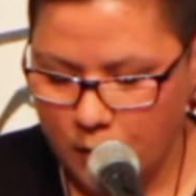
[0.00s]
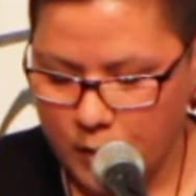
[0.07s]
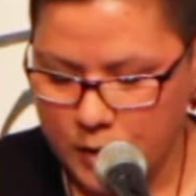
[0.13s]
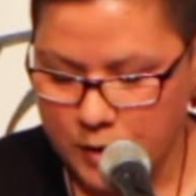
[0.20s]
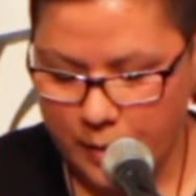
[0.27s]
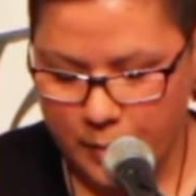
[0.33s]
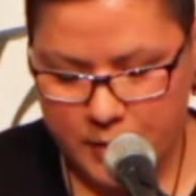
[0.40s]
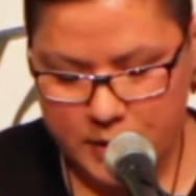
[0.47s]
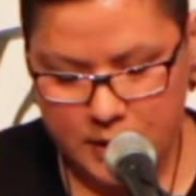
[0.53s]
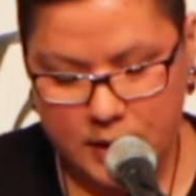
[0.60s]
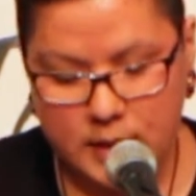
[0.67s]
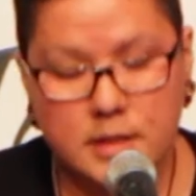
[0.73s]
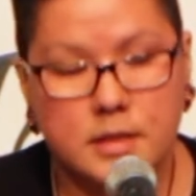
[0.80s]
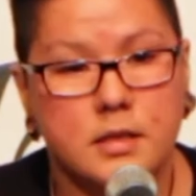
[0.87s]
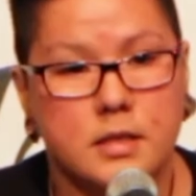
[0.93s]
which
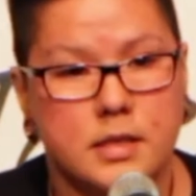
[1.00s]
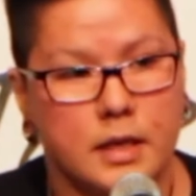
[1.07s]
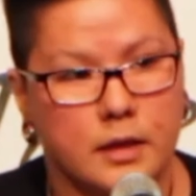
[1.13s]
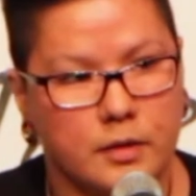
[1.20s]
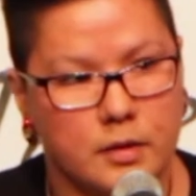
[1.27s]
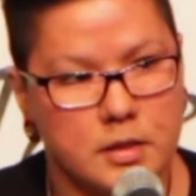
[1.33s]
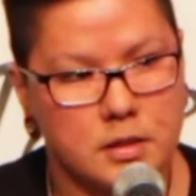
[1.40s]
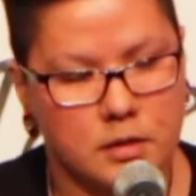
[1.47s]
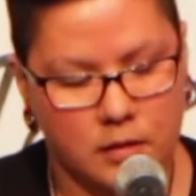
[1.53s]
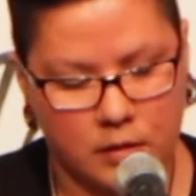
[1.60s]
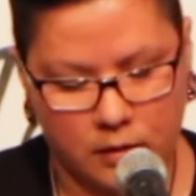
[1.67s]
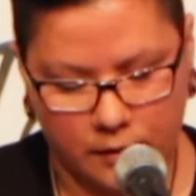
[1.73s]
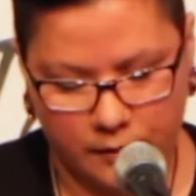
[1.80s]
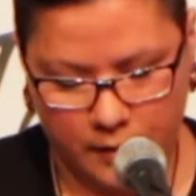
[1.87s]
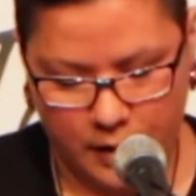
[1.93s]
represents the sacred
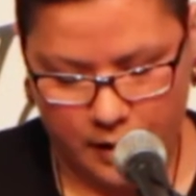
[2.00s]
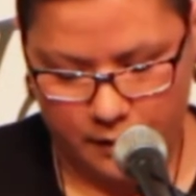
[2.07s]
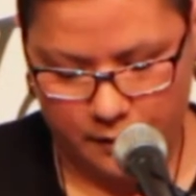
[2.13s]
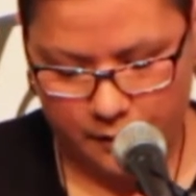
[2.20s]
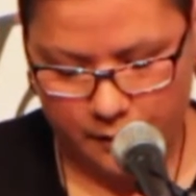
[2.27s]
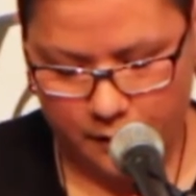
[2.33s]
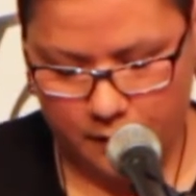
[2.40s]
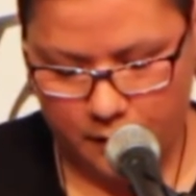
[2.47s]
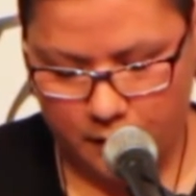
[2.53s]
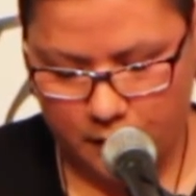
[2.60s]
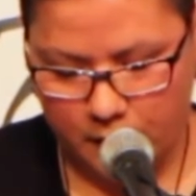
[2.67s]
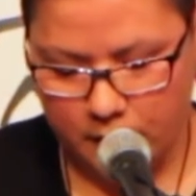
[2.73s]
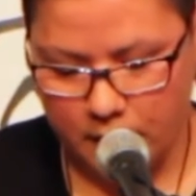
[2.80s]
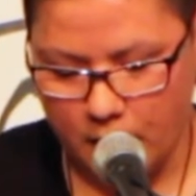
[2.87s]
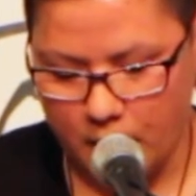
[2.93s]
circle of life.
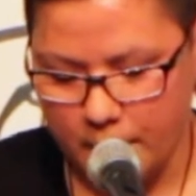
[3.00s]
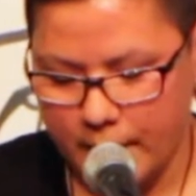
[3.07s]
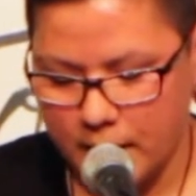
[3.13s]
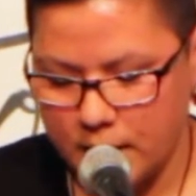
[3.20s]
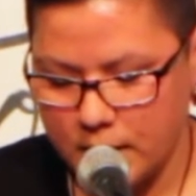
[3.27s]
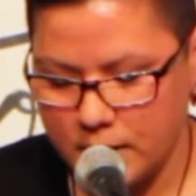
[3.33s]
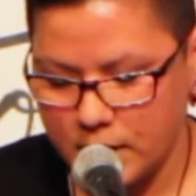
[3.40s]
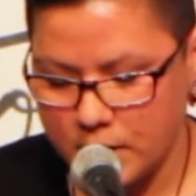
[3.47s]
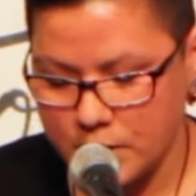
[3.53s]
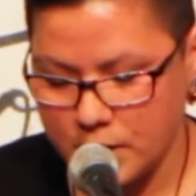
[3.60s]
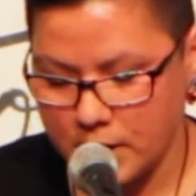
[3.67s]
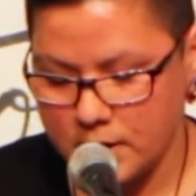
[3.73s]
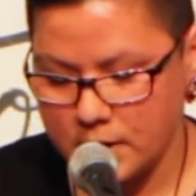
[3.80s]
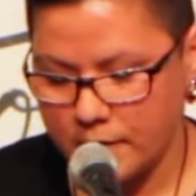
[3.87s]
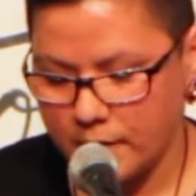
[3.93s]
There are many
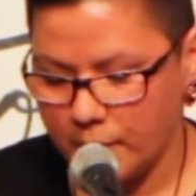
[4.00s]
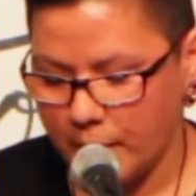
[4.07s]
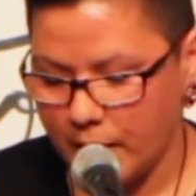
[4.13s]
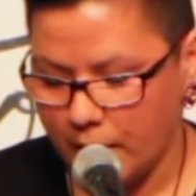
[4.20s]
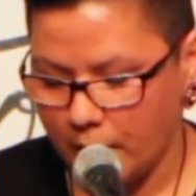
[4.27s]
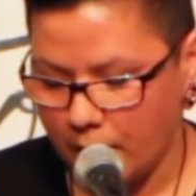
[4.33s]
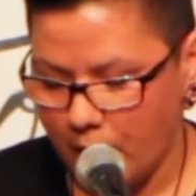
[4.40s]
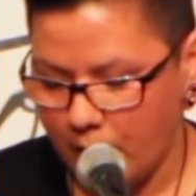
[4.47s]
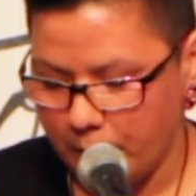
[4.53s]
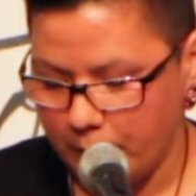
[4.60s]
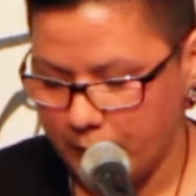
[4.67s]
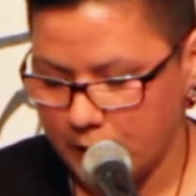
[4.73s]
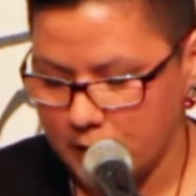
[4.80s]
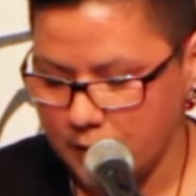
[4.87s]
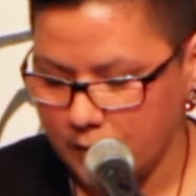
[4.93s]
teachings of the mîkiwahp,
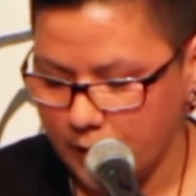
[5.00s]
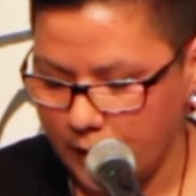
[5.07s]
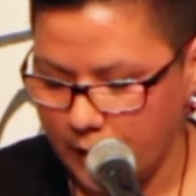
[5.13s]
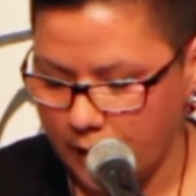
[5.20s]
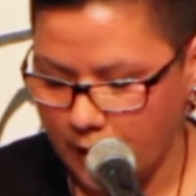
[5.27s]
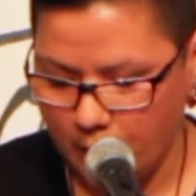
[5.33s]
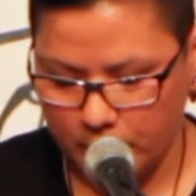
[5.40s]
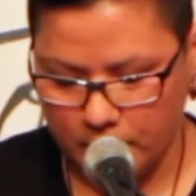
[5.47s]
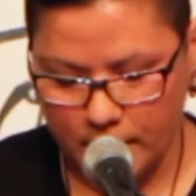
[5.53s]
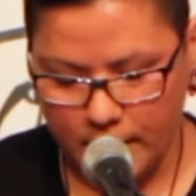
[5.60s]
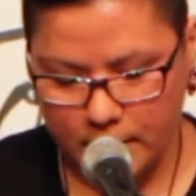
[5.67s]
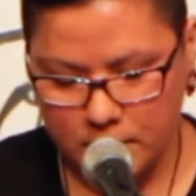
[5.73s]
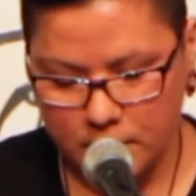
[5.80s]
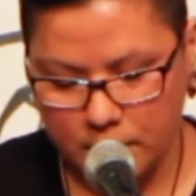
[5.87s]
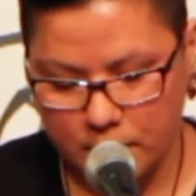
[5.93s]
and today I would
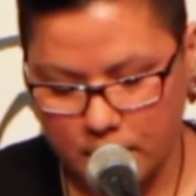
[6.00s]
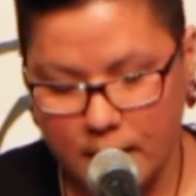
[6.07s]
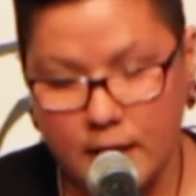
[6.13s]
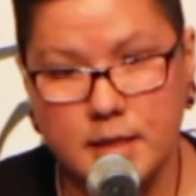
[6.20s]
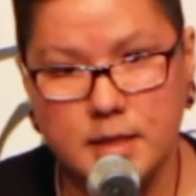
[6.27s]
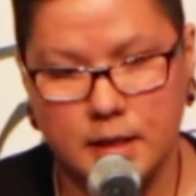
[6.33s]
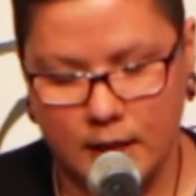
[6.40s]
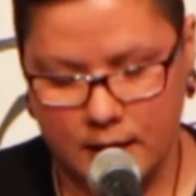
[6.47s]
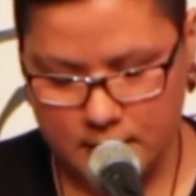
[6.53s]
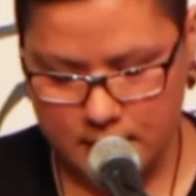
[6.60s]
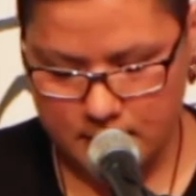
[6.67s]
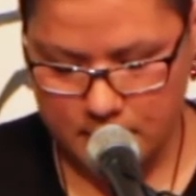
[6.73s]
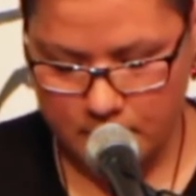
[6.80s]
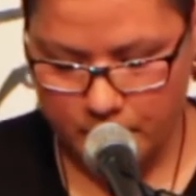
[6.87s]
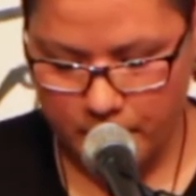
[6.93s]
like to utilize it as a
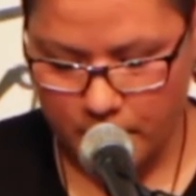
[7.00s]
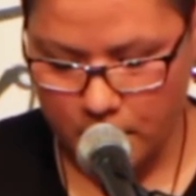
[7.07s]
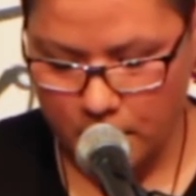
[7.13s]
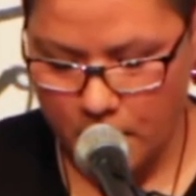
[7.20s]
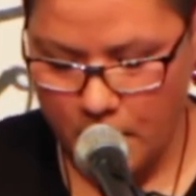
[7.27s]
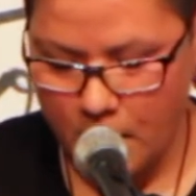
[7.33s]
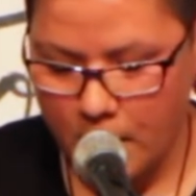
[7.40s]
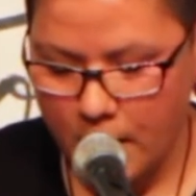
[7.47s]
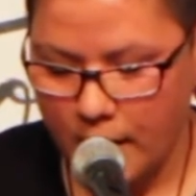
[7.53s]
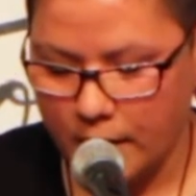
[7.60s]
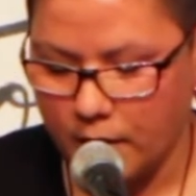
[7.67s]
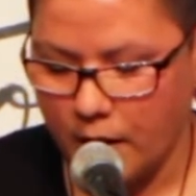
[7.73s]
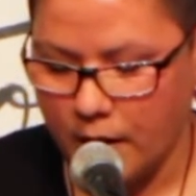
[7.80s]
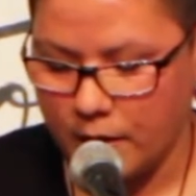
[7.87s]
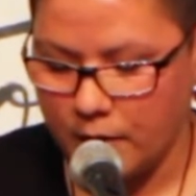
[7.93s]
symbol and
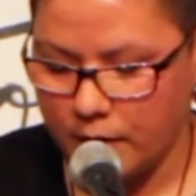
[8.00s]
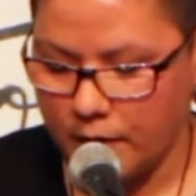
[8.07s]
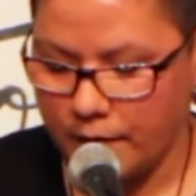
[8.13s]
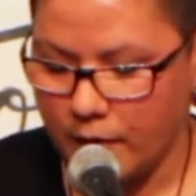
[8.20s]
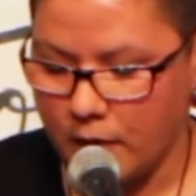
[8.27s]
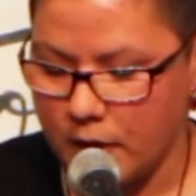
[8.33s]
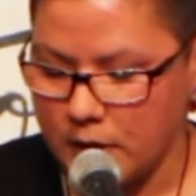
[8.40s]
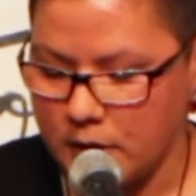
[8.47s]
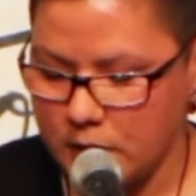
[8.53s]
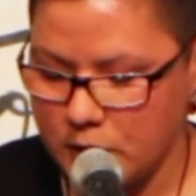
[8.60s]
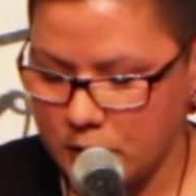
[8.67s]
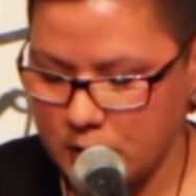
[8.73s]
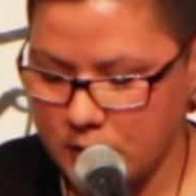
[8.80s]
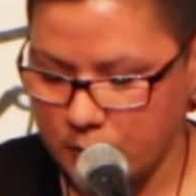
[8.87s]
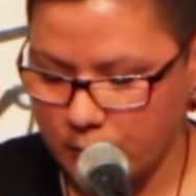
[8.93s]
honoring of our
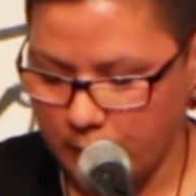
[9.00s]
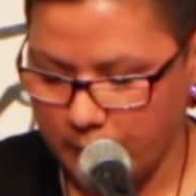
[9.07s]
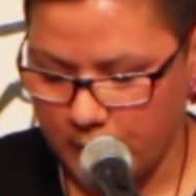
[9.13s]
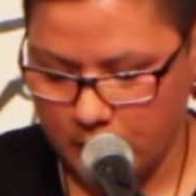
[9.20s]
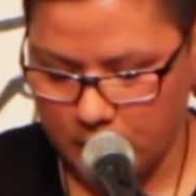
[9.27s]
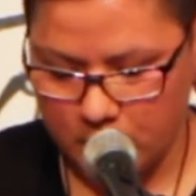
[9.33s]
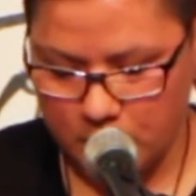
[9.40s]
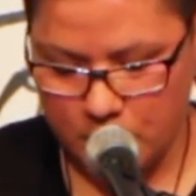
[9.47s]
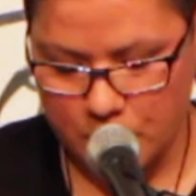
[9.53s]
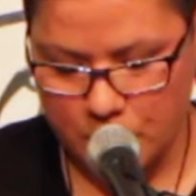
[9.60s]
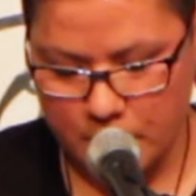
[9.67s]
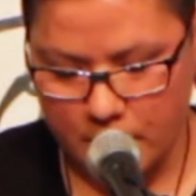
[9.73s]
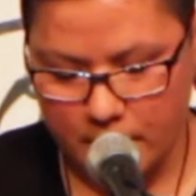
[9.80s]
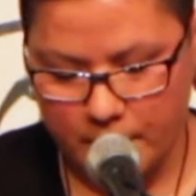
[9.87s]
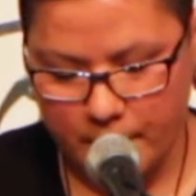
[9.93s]
Indigenous women to
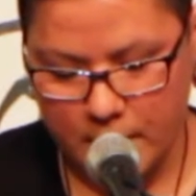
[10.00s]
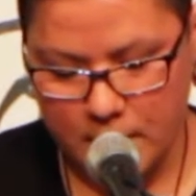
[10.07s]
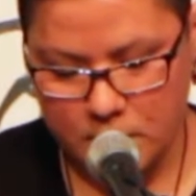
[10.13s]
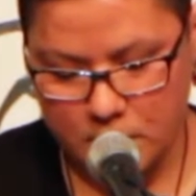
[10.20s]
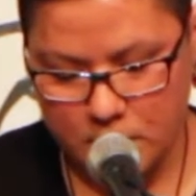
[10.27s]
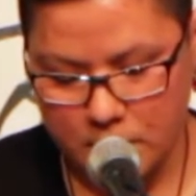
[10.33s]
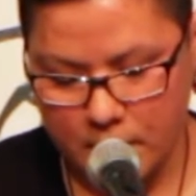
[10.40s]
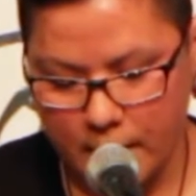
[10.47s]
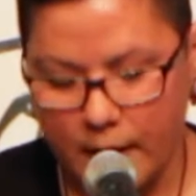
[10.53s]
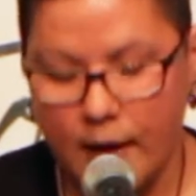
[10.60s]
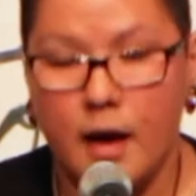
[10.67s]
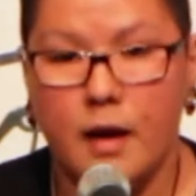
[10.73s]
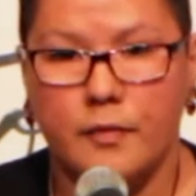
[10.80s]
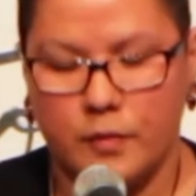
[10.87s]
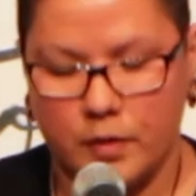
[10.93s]
share the message that I
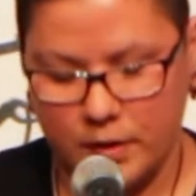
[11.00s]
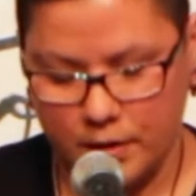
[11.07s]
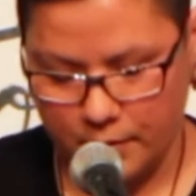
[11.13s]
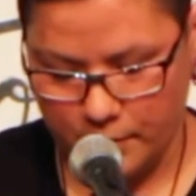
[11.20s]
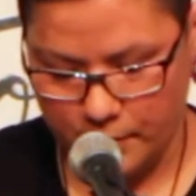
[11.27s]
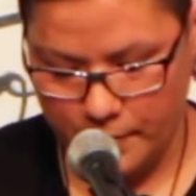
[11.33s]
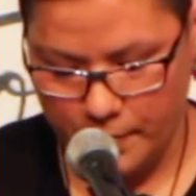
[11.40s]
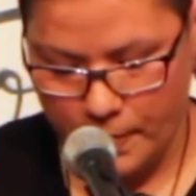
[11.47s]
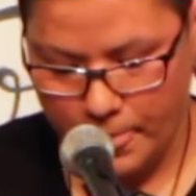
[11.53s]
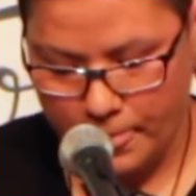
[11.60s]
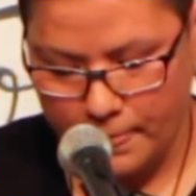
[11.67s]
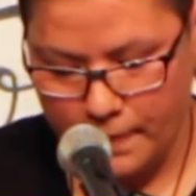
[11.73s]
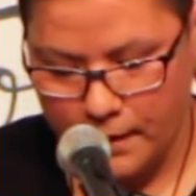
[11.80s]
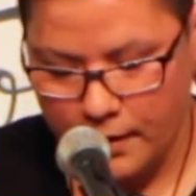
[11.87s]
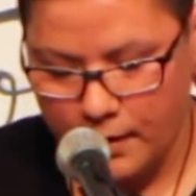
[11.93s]
have for you.
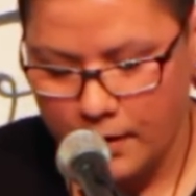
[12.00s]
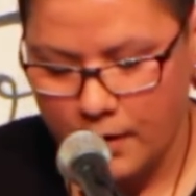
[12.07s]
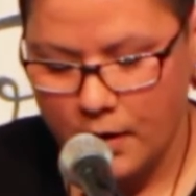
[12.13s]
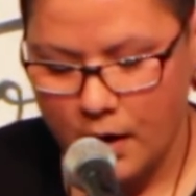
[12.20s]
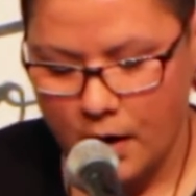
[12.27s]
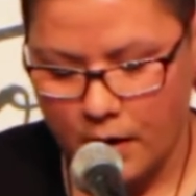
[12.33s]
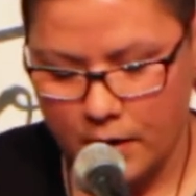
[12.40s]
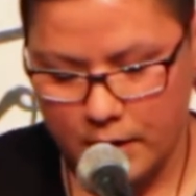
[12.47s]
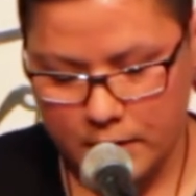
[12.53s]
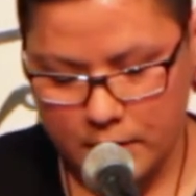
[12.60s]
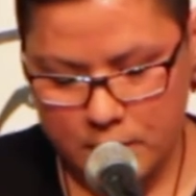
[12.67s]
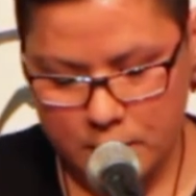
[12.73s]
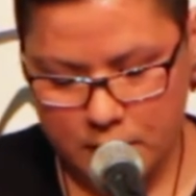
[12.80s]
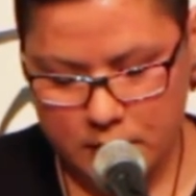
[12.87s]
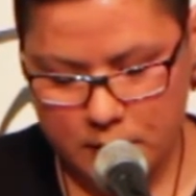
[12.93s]
Our
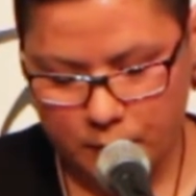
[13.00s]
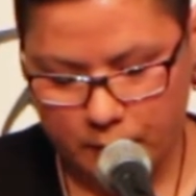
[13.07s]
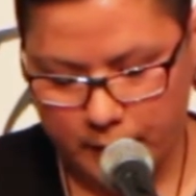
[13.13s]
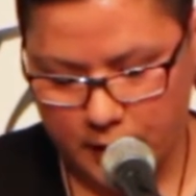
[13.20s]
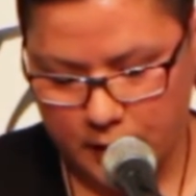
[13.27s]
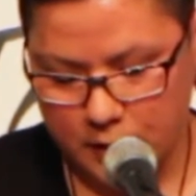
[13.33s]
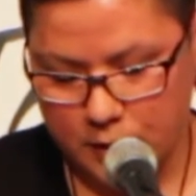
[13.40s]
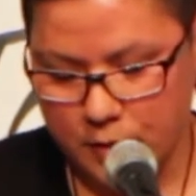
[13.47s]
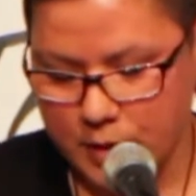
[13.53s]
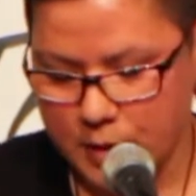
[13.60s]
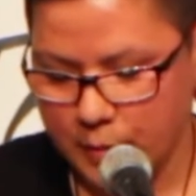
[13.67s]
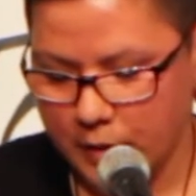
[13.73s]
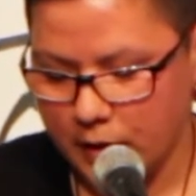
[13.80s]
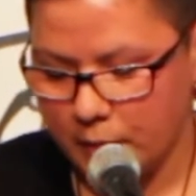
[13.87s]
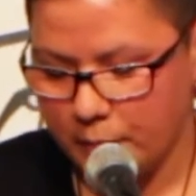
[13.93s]
Indigenous women and Two
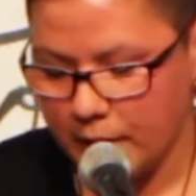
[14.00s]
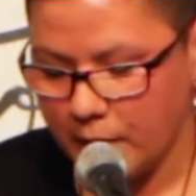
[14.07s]
Spirit